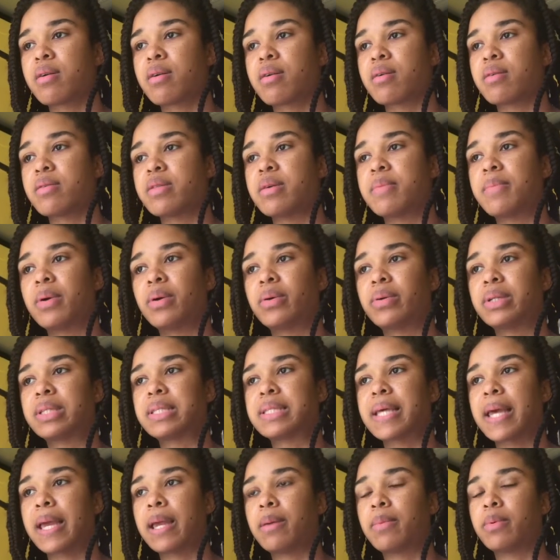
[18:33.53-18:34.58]
them on the
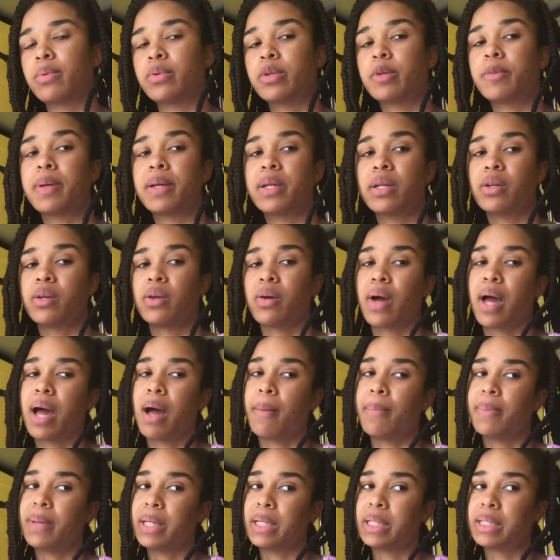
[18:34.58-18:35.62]
table, depending on how
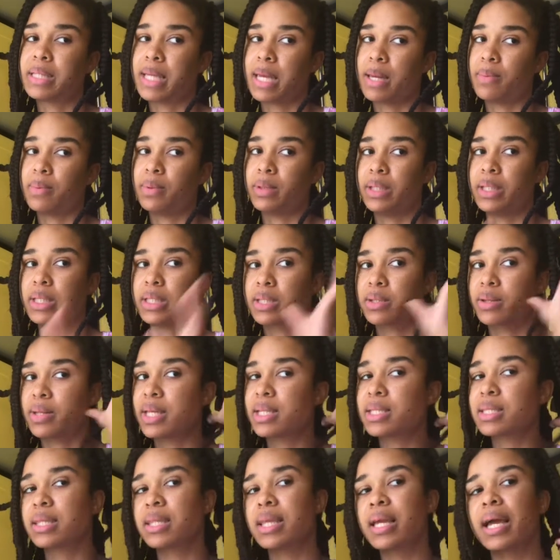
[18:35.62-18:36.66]
big the table is. That's
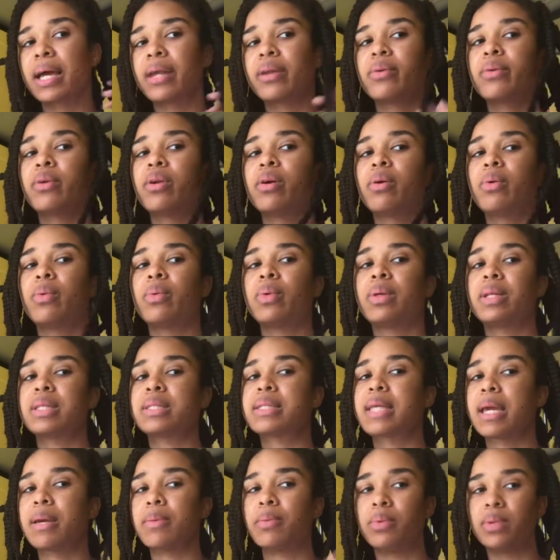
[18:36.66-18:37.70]
the thing, I don't know what the
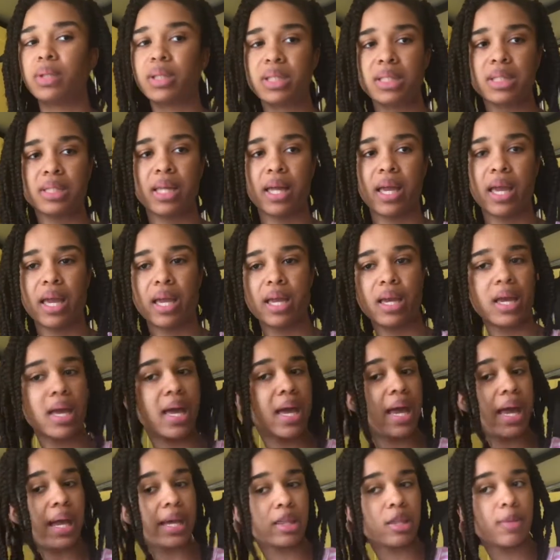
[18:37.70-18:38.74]
table looks like
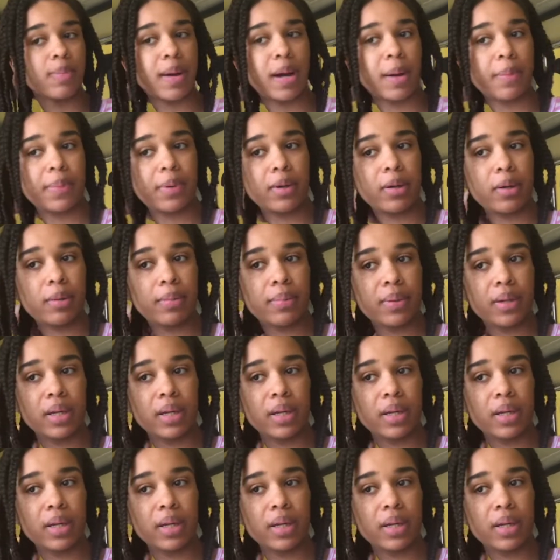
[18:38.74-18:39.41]
at the pop-up.